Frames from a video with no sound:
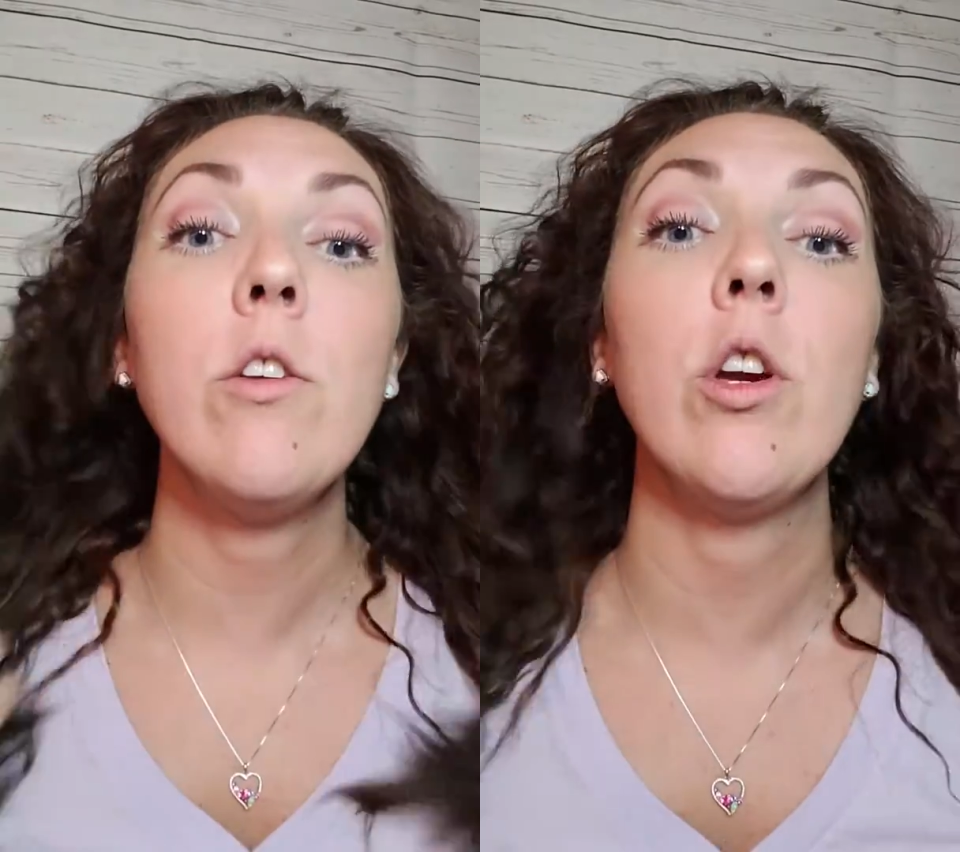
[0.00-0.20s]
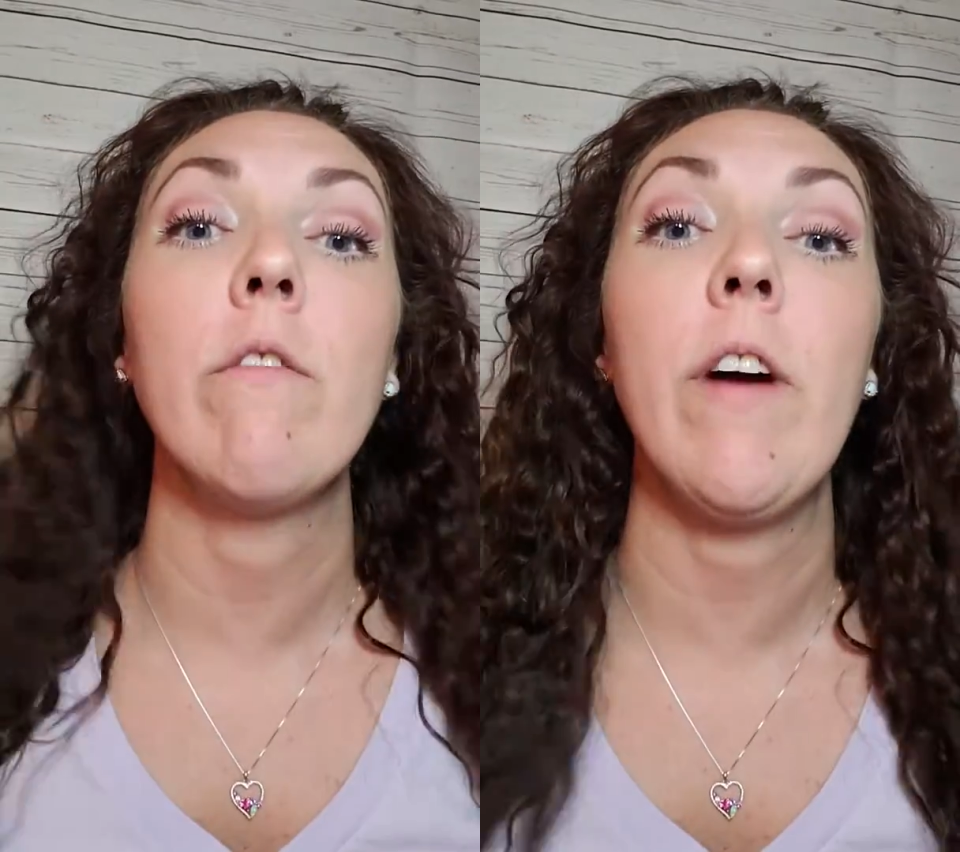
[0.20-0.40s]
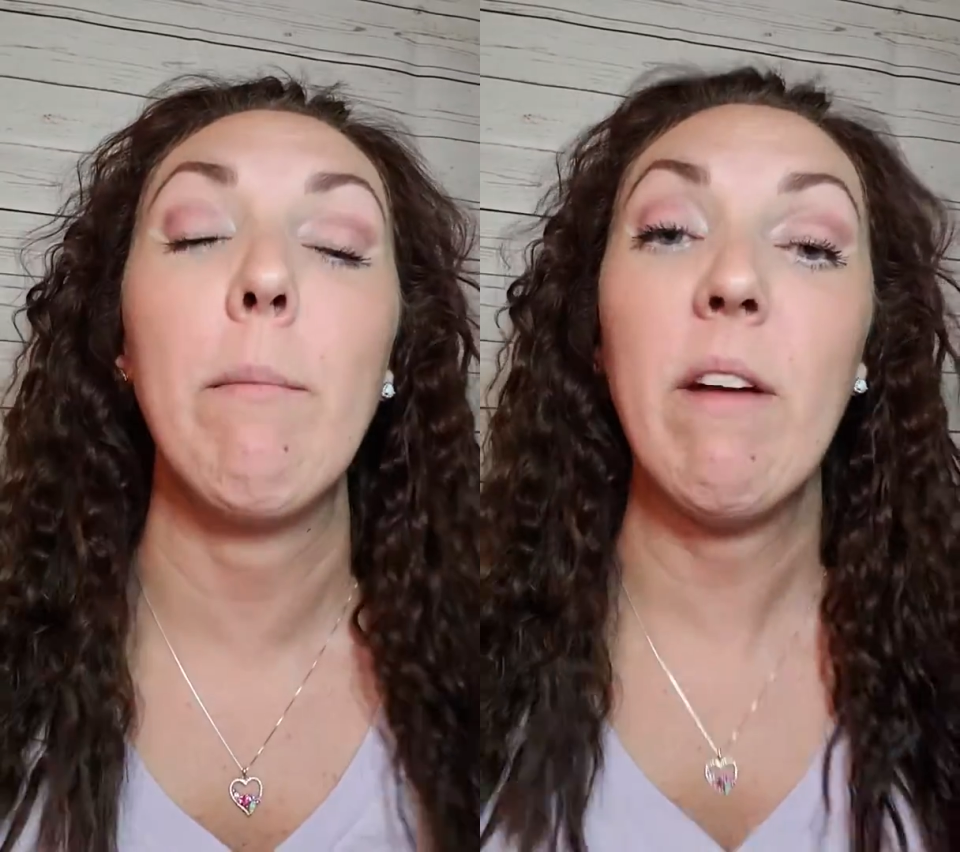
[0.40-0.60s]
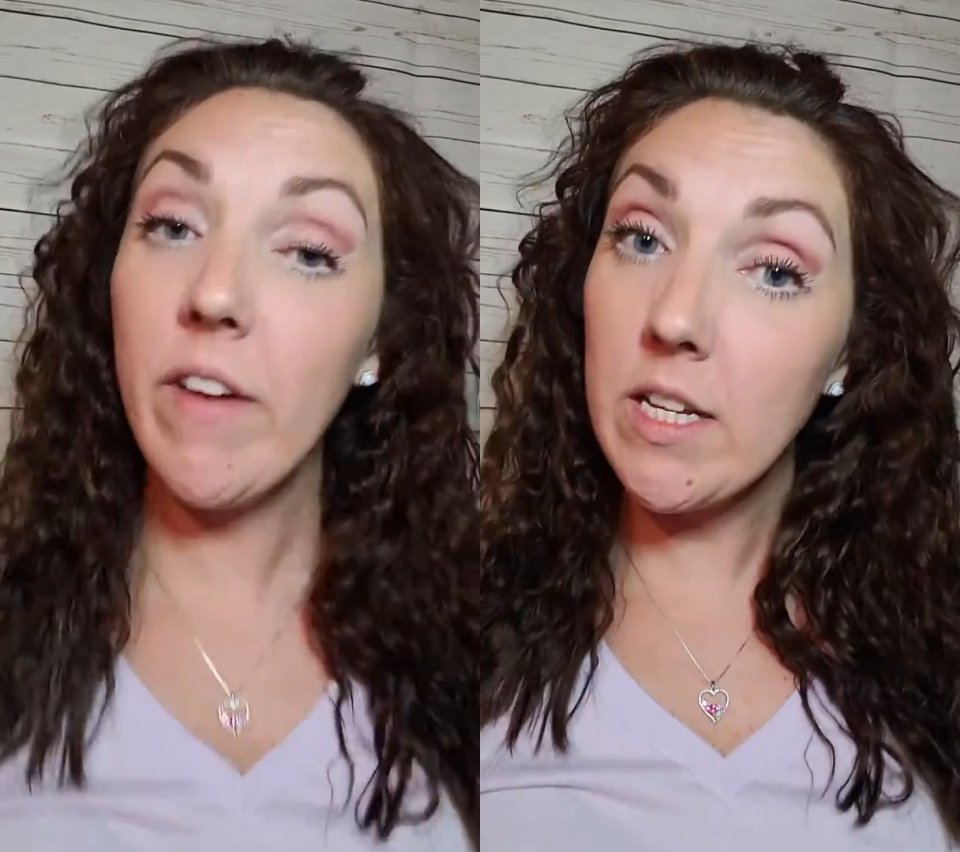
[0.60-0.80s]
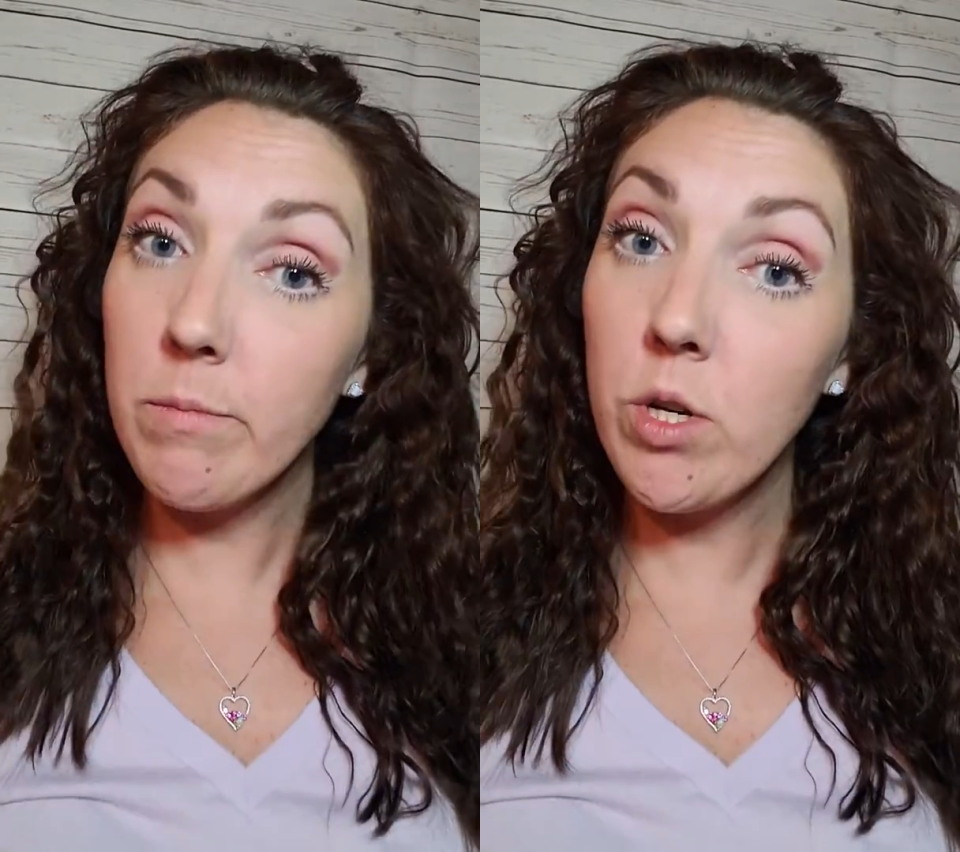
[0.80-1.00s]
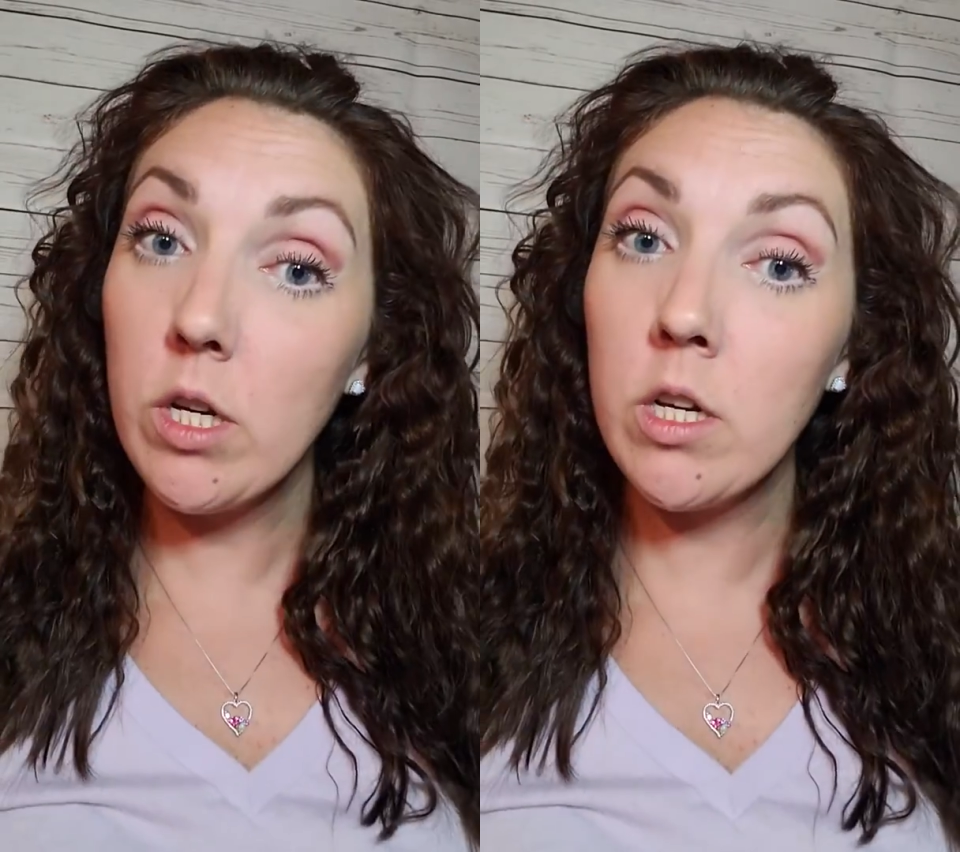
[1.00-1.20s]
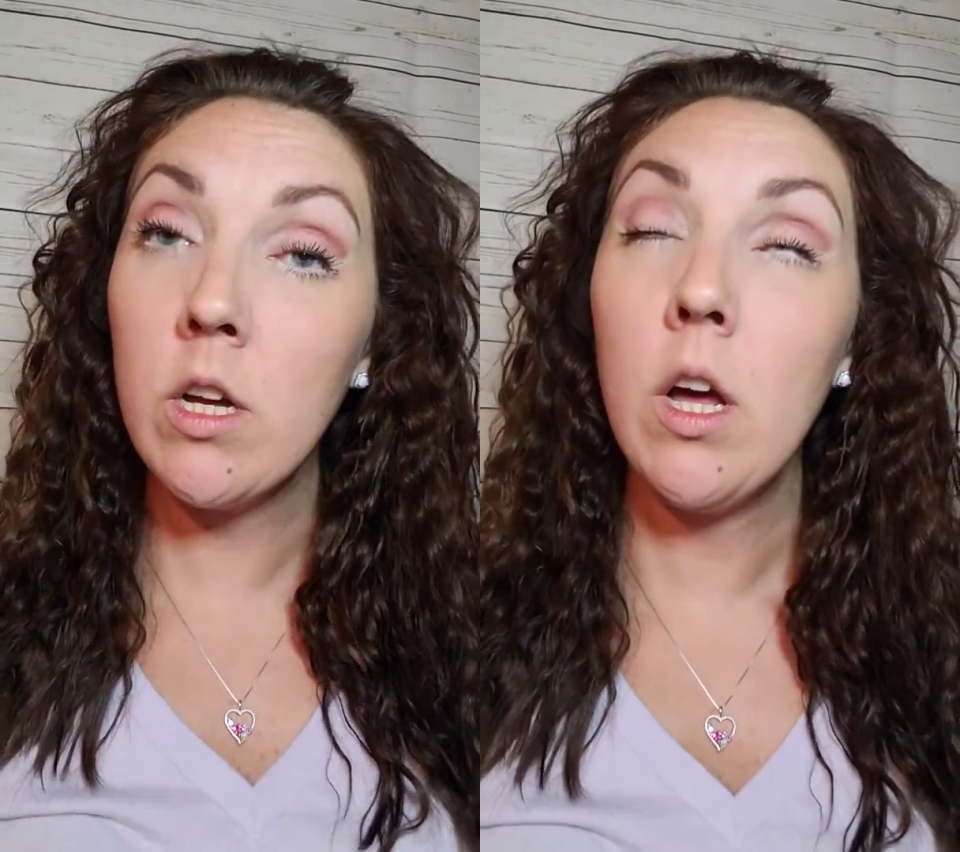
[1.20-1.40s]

You can find my Facebook,